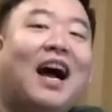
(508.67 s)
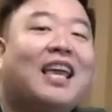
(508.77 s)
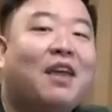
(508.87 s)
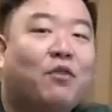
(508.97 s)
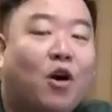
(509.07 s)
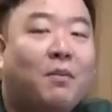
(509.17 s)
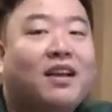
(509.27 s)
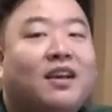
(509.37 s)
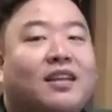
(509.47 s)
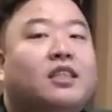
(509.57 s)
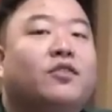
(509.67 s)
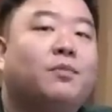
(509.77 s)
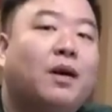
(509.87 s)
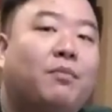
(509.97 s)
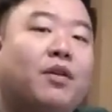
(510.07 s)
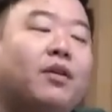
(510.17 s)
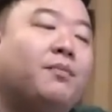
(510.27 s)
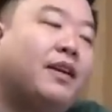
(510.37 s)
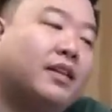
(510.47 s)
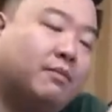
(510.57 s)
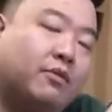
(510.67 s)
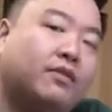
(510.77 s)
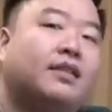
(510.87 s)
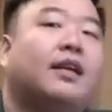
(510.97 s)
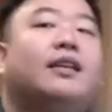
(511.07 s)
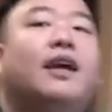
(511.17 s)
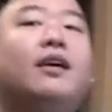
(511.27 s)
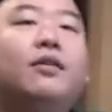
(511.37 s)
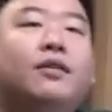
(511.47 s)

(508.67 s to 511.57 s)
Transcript: I gave all my cooking stuff to my brother because he moved to San Diego.